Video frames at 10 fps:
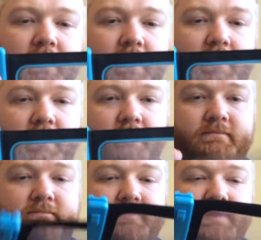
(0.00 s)

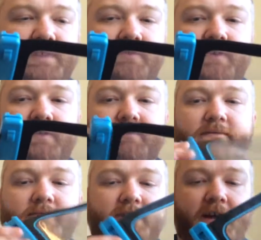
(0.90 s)
cell
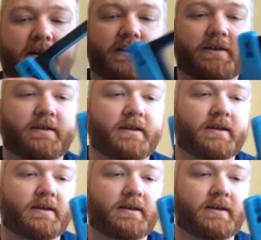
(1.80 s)
phone carrier.